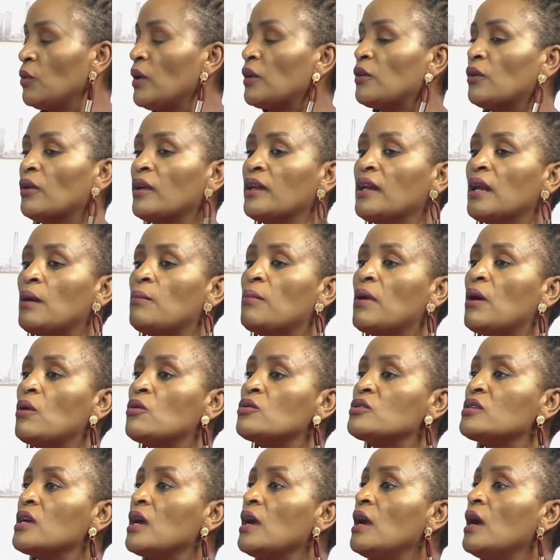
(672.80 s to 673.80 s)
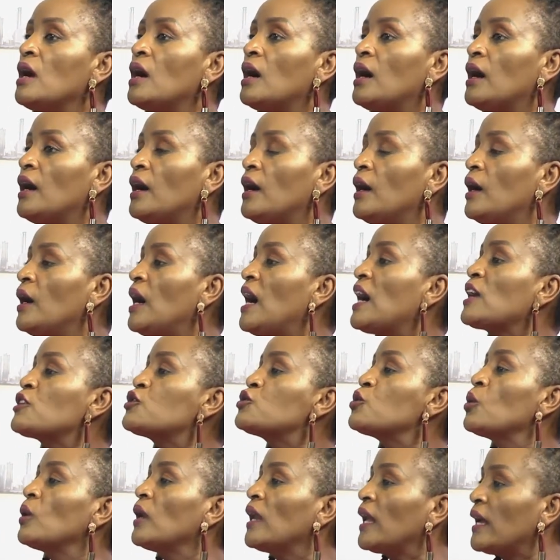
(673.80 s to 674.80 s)
We are talking about
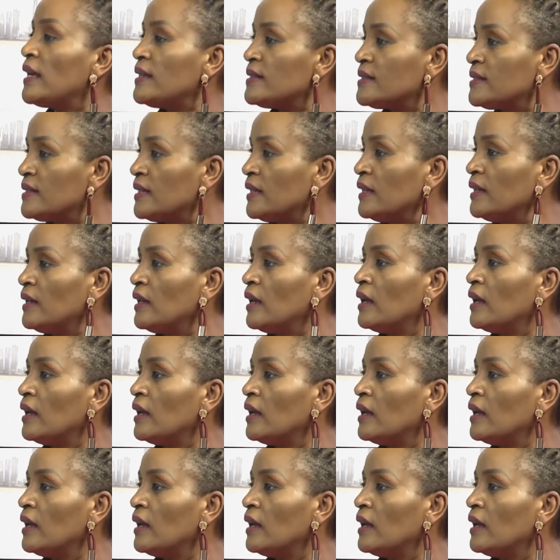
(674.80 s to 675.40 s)
actualizing